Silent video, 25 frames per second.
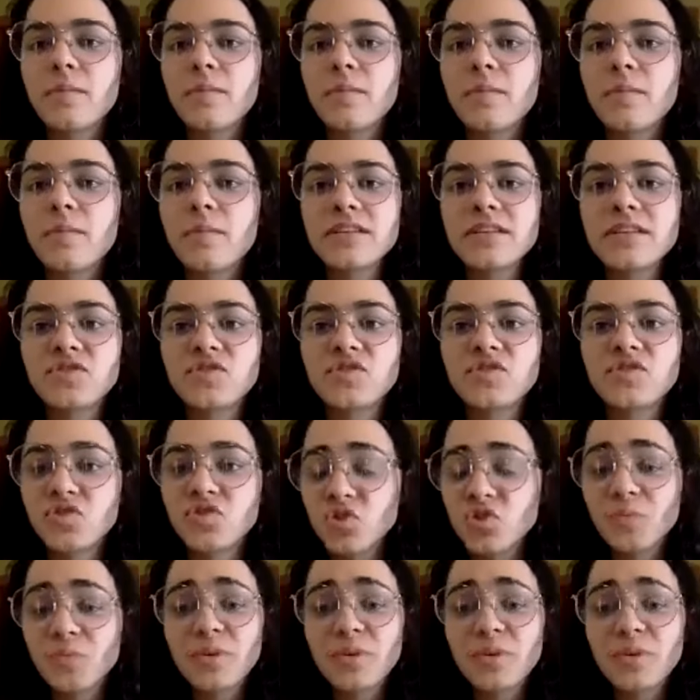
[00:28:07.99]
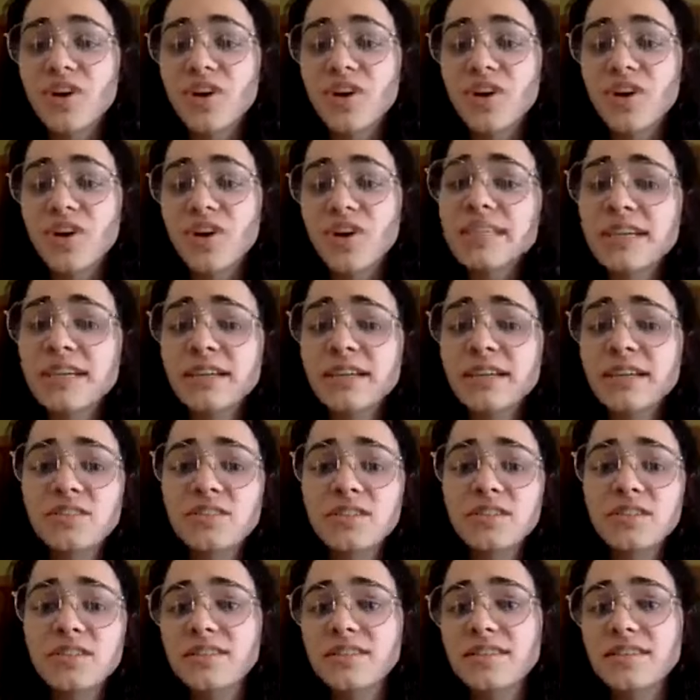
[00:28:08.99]
It's super daunting
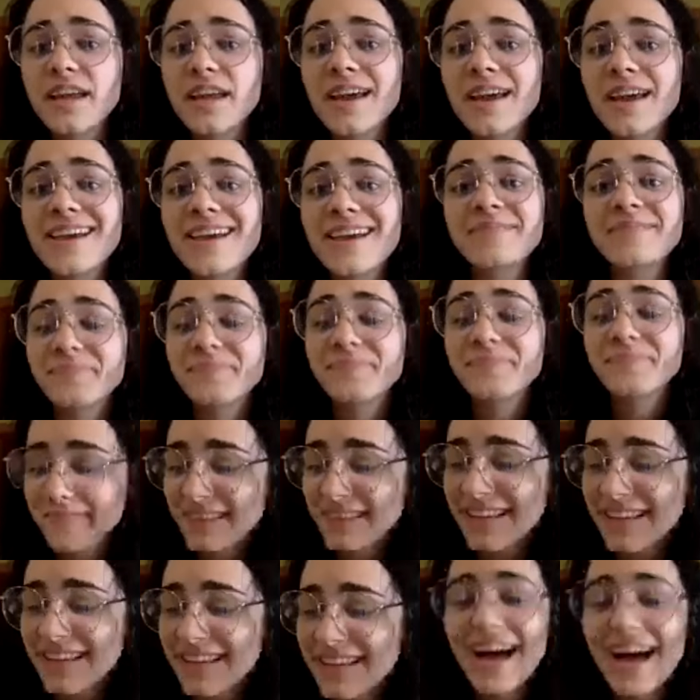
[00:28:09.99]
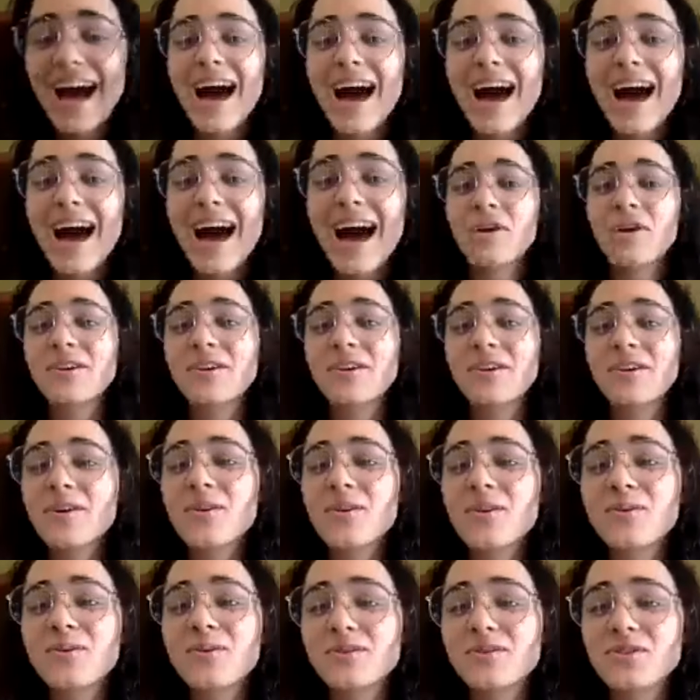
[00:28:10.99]
to say, I want to
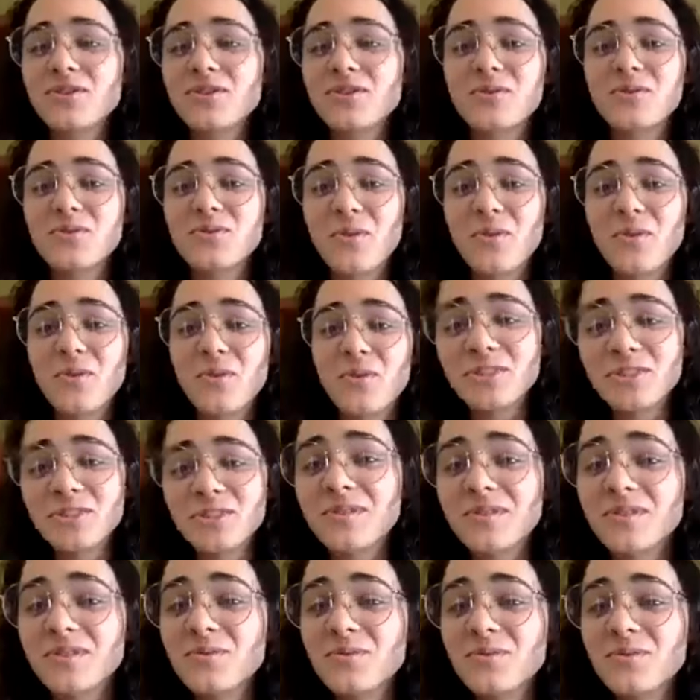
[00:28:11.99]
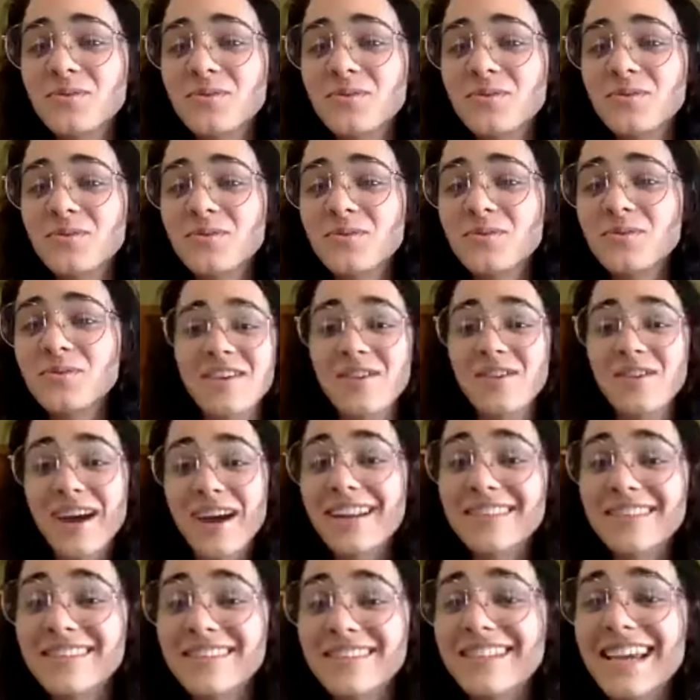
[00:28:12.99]
go to graduate school in the
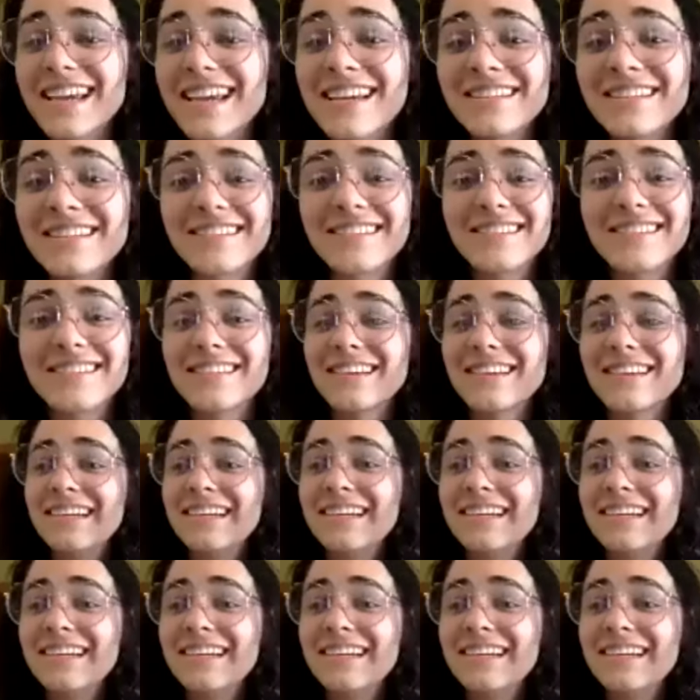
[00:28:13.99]
United States.